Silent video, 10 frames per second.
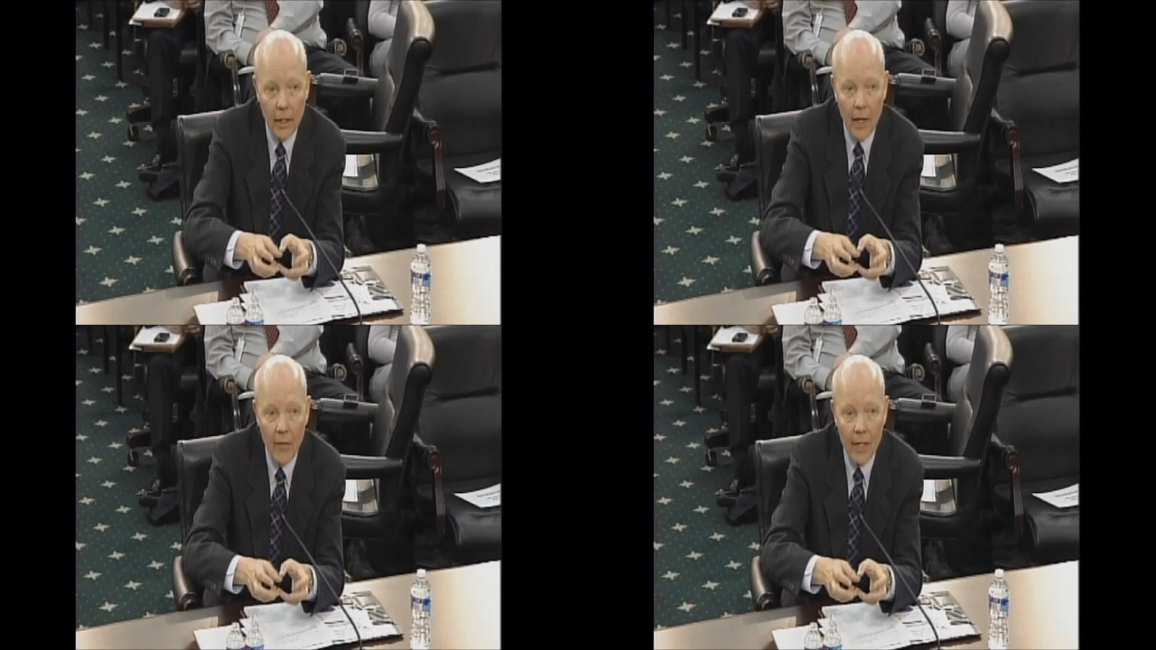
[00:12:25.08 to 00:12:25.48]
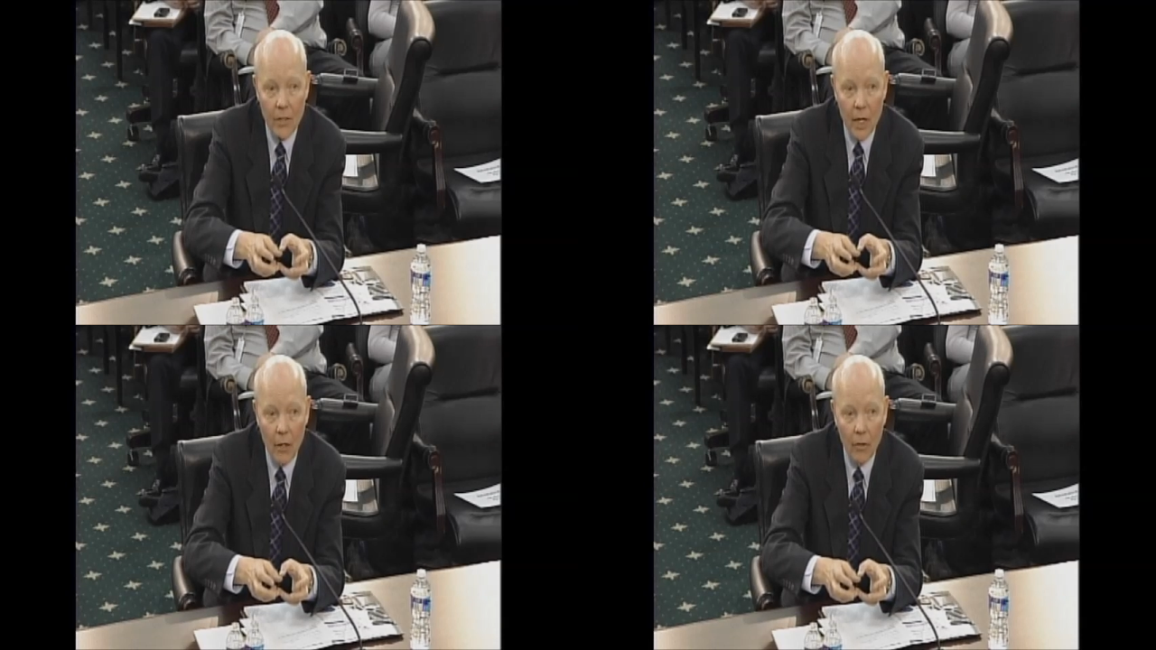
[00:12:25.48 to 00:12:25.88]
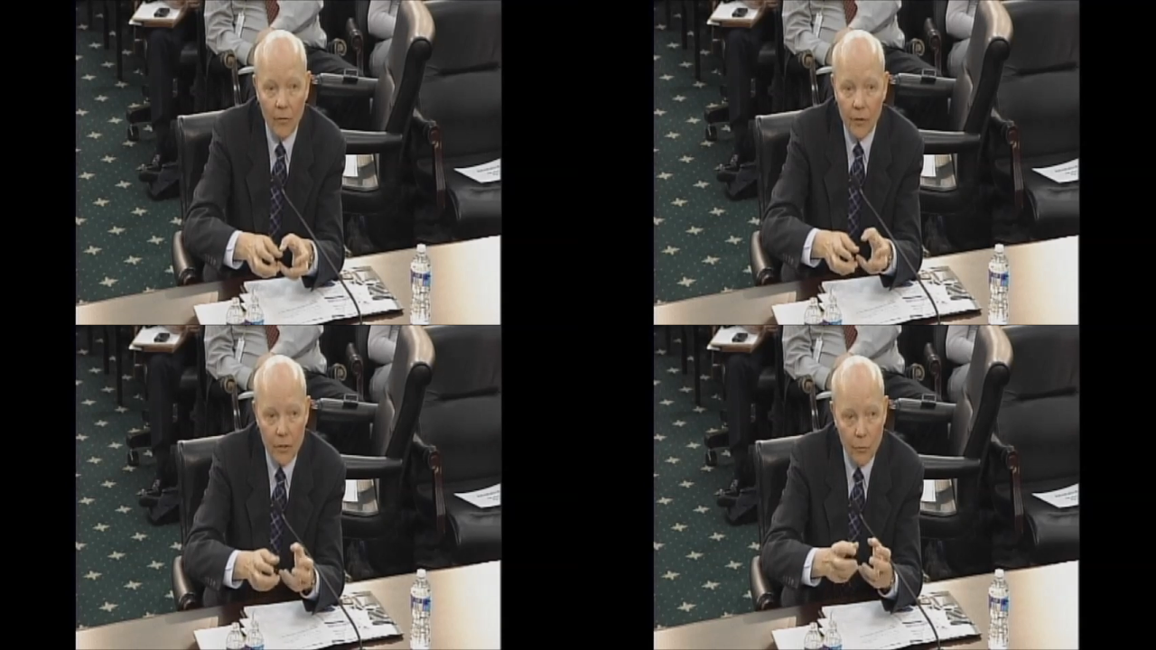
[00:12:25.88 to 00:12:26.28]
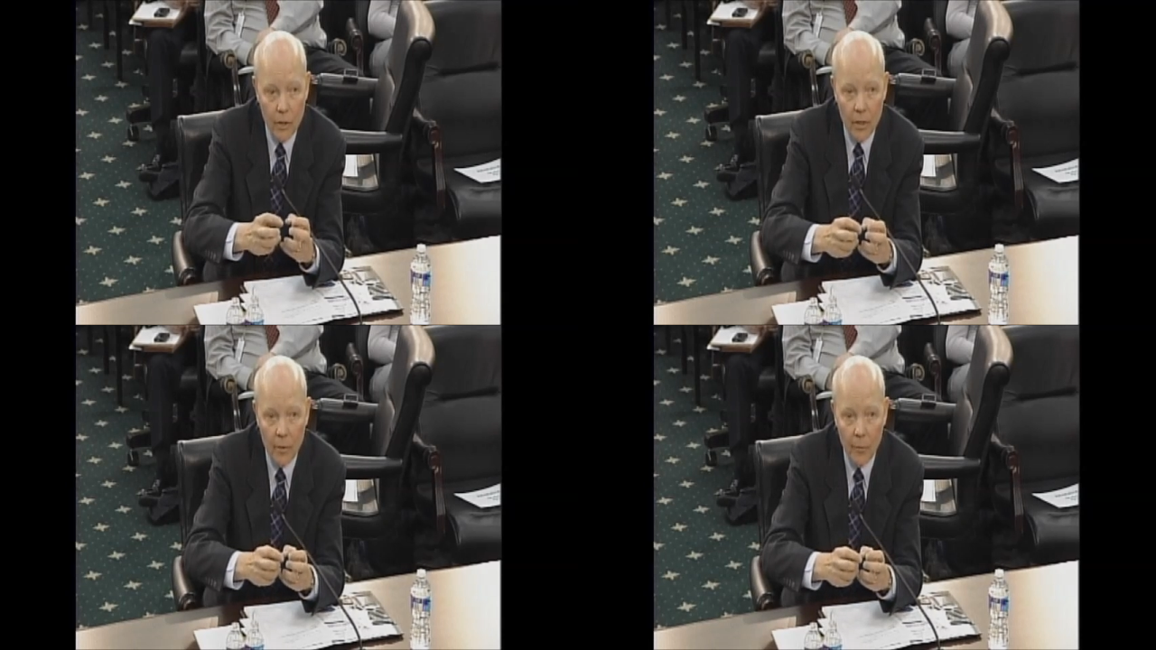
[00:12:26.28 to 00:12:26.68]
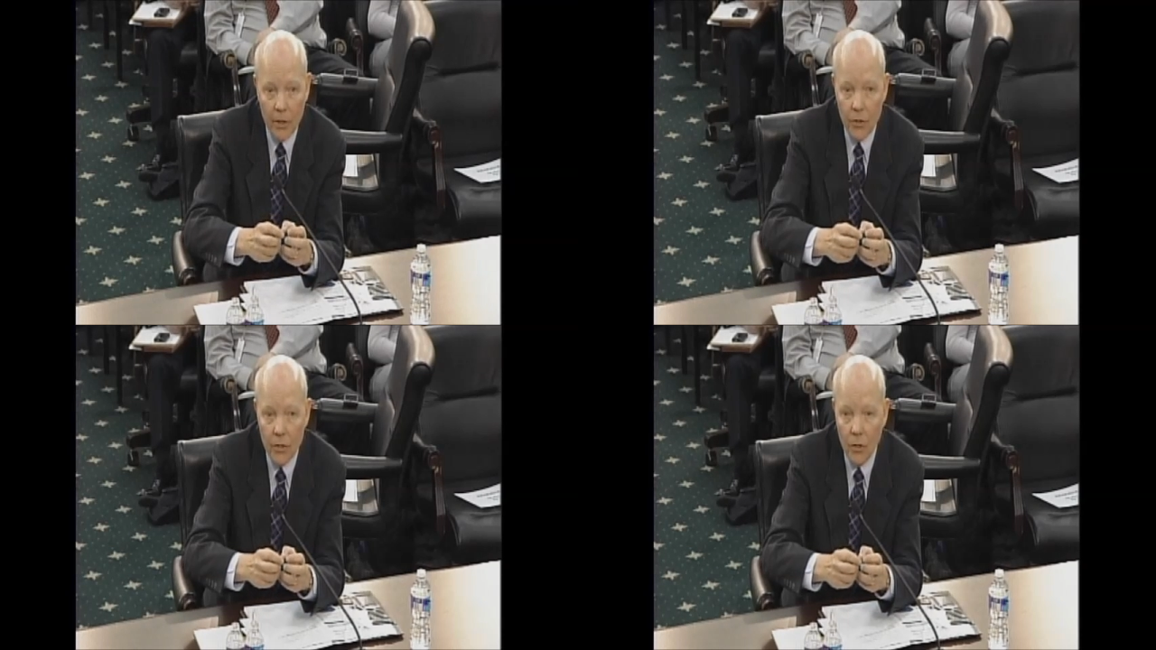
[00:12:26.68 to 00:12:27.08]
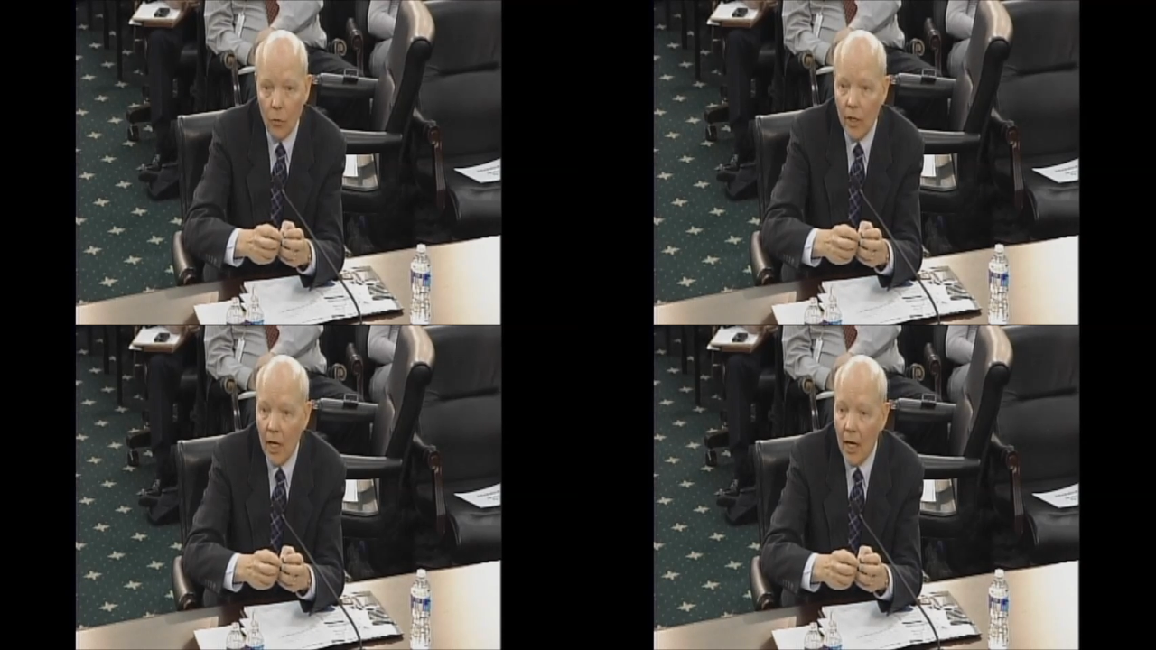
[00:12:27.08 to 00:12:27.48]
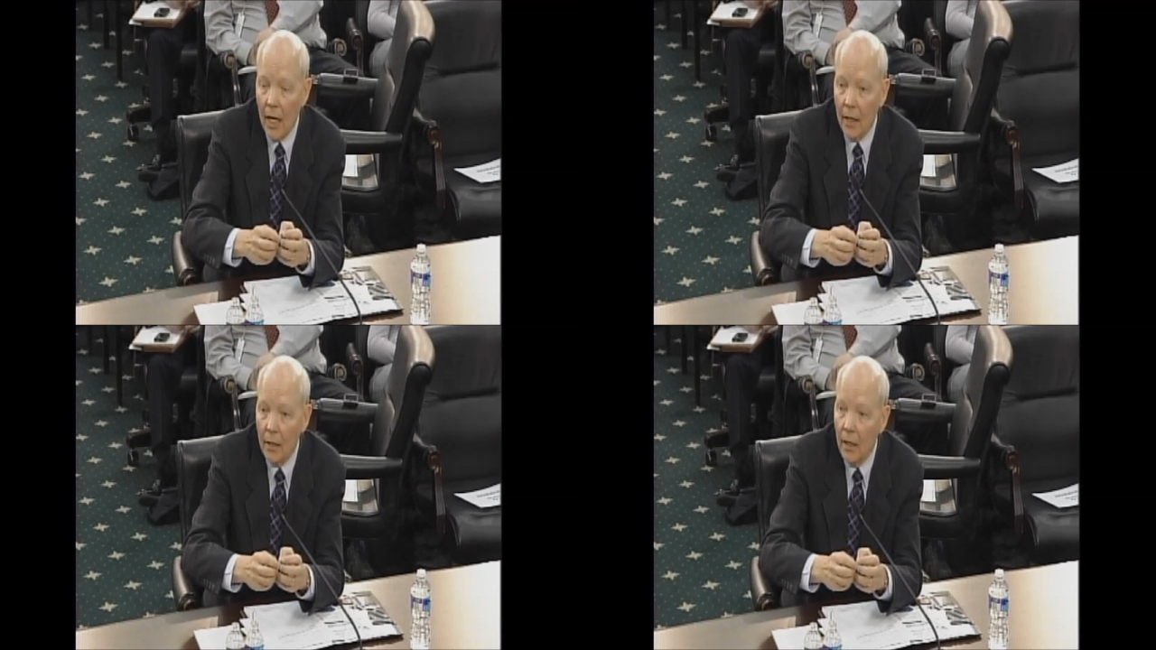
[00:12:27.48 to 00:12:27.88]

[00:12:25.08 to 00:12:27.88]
and that's how it fits within the budget. So we had...